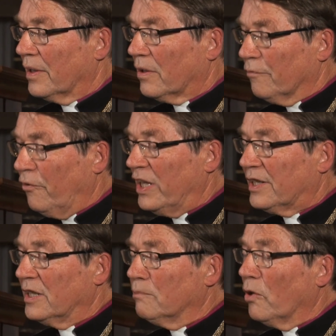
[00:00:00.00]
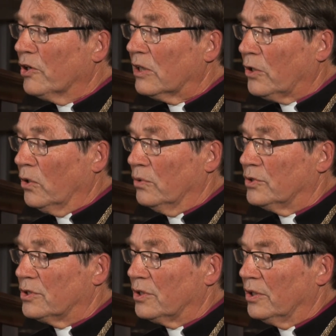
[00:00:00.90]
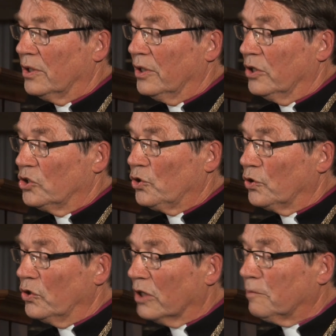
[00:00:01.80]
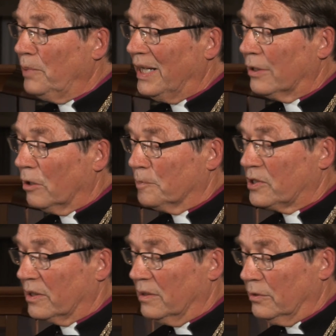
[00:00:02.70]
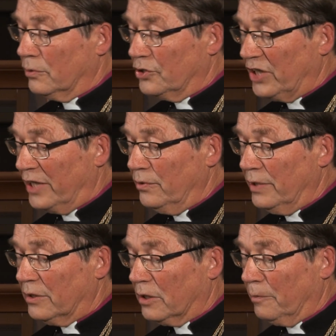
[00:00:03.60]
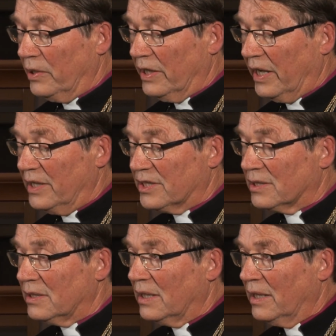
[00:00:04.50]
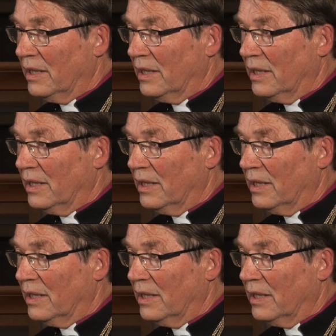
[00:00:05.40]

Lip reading: Conflicting moral codes should not be an obstacle to genuine communication